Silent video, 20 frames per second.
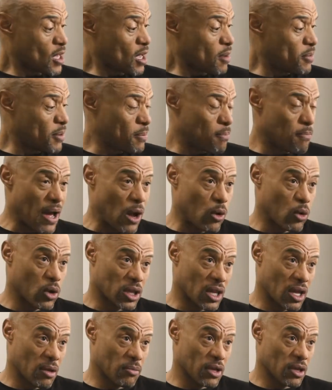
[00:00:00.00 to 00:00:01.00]
I've been mountain
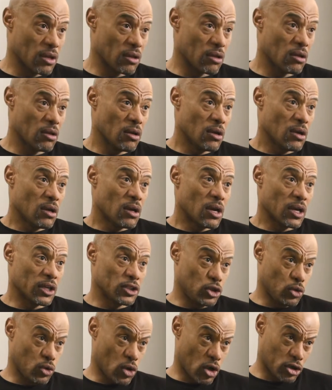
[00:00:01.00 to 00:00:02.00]
climbing. I can
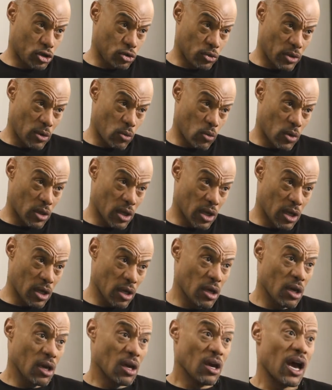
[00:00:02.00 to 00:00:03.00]
shoot archery on one
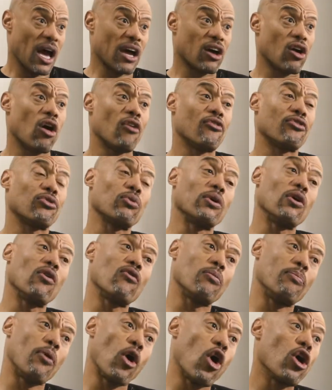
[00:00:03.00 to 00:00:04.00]
leg. I golf 3
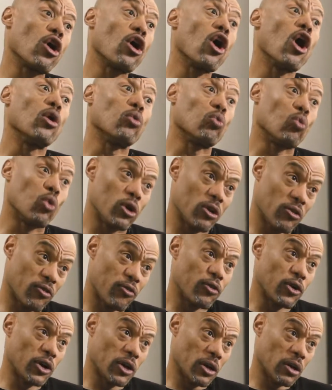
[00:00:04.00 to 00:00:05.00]
over par on
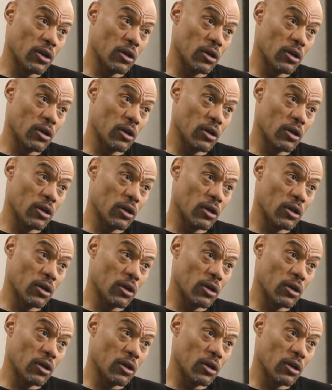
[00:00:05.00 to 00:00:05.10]
1 foot.